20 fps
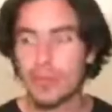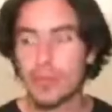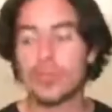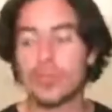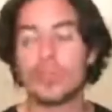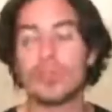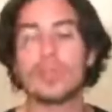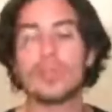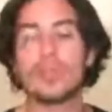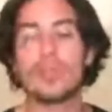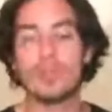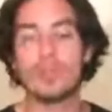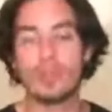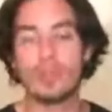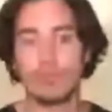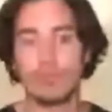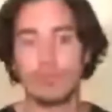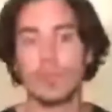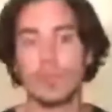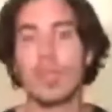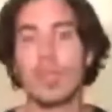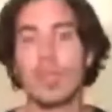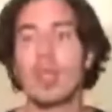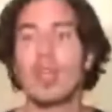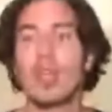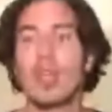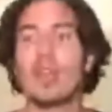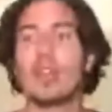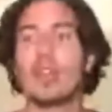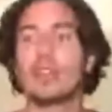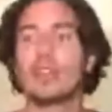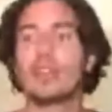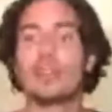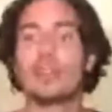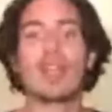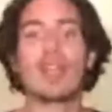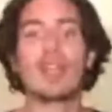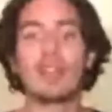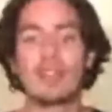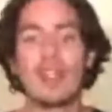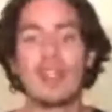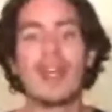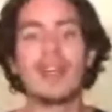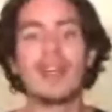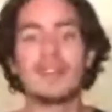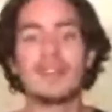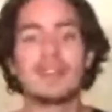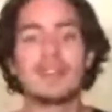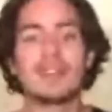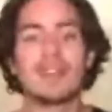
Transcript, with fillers: To recognize